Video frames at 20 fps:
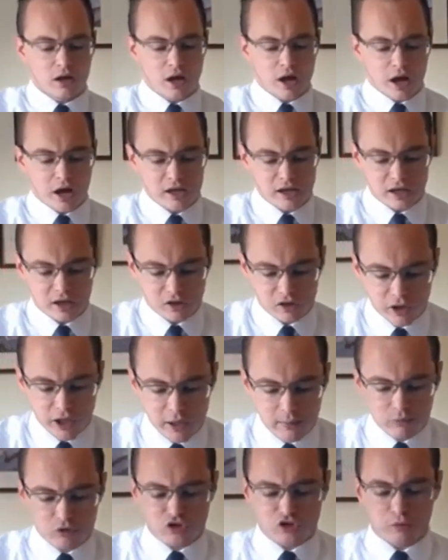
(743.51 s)
And he
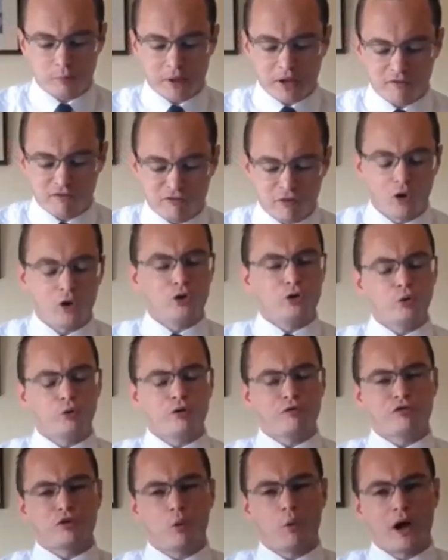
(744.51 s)
claims to be a follower
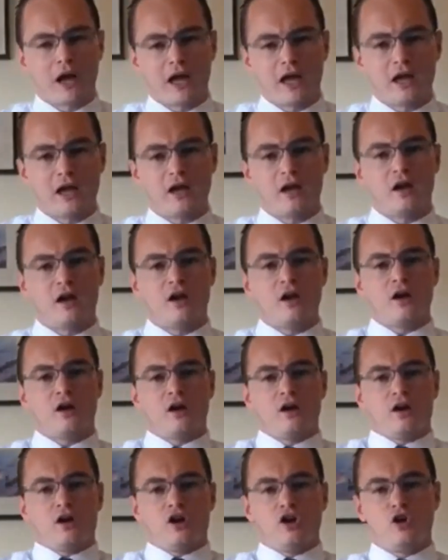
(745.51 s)
of the way
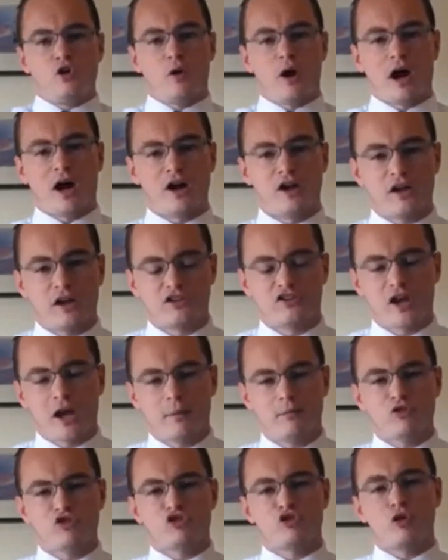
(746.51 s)
who
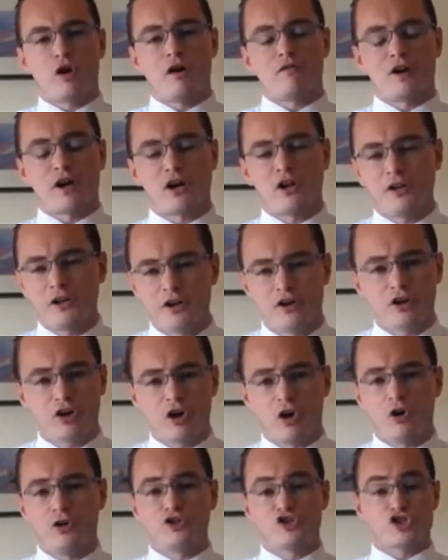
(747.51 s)
attempts to have a clear
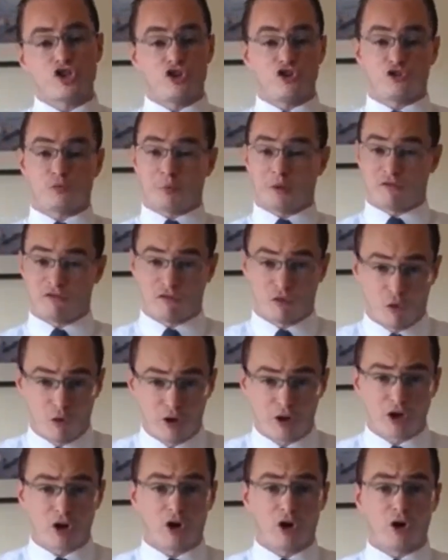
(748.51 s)
conscience before
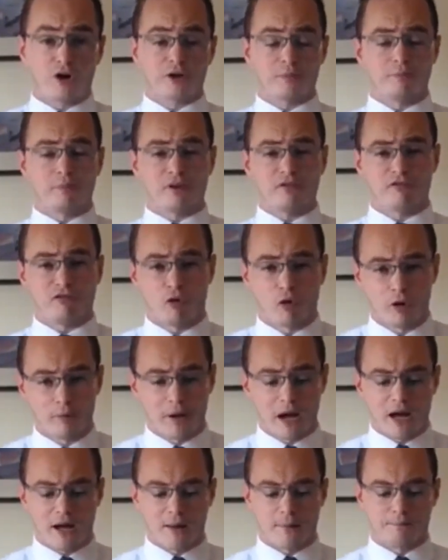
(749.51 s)
God and before
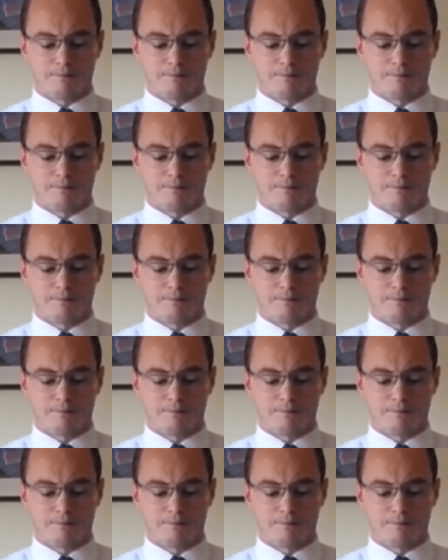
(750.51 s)
man.